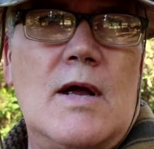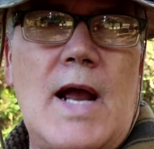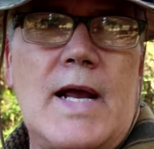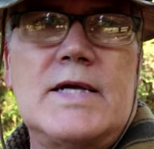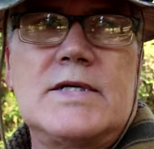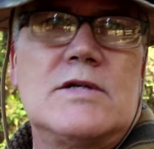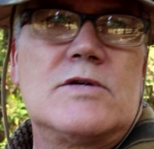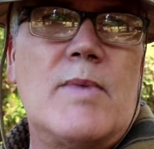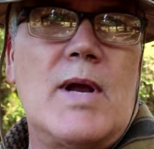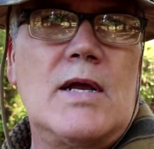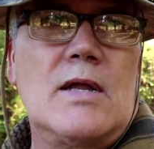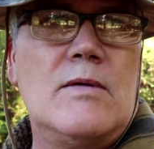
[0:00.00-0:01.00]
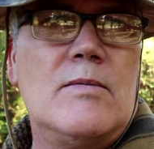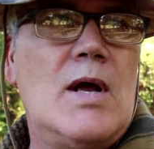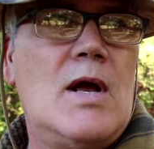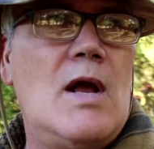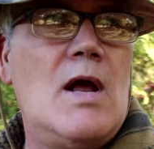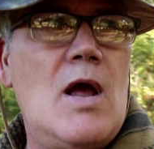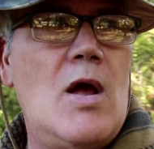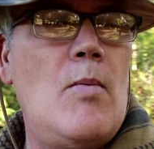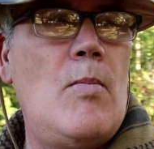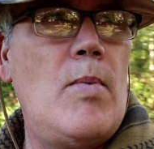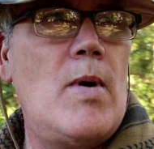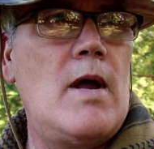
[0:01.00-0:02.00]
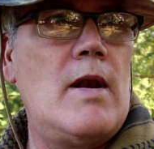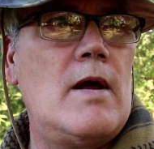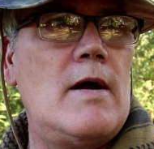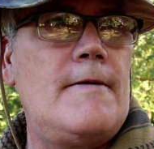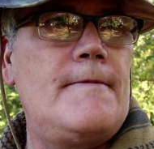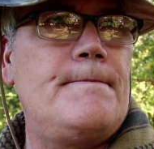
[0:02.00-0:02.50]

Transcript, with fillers: I guess it's making them. But uh,